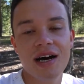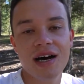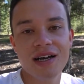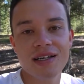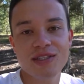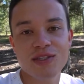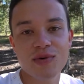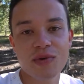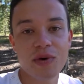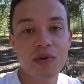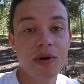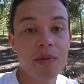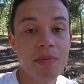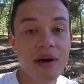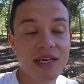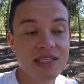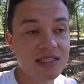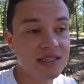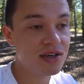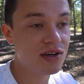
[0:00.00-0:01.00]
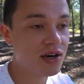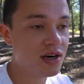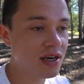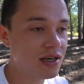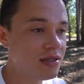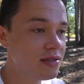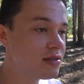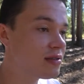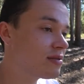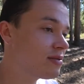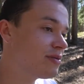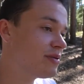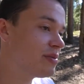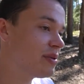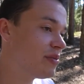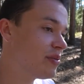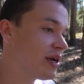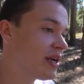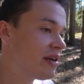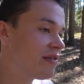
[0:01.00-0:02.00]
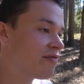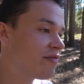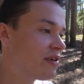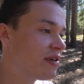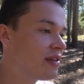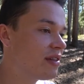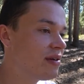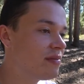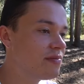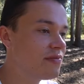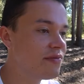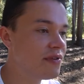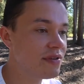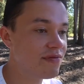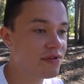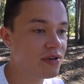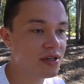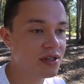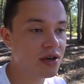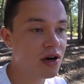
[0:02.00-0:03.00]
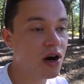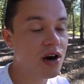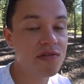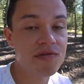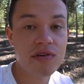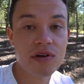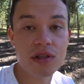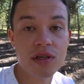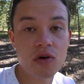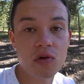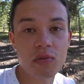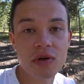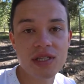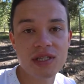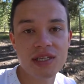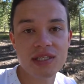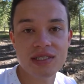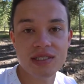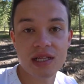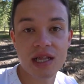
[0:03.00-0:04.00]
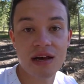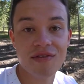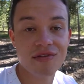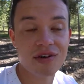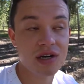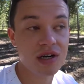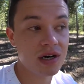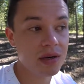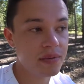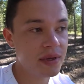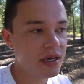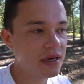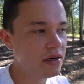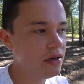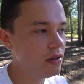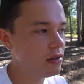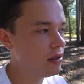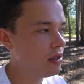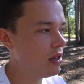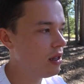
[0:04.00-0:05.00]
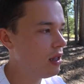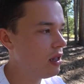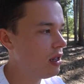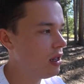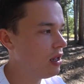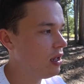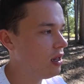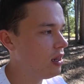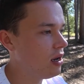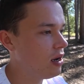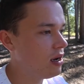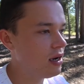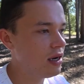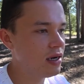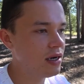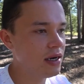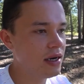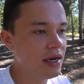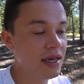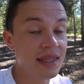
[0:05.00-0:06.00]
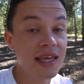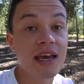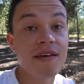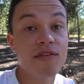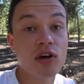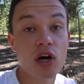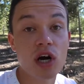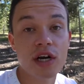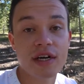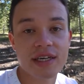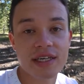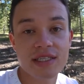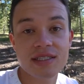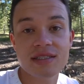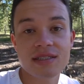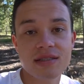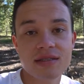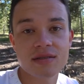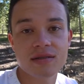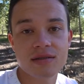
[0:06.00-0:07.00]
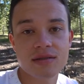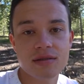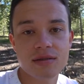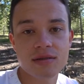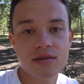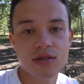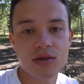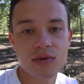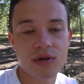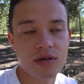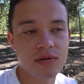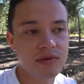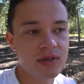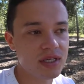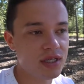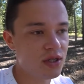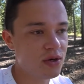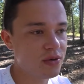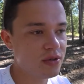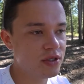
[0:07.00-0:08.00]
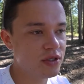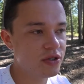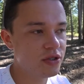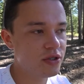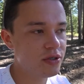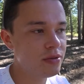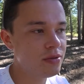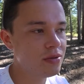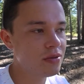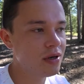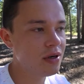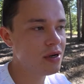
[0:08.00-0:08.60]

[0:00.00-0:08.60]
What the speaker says: So we went back to the car. We've been waiting in front of the car for a little bit. They still haven't come here, and they have the car keys, so we don't really know what to do.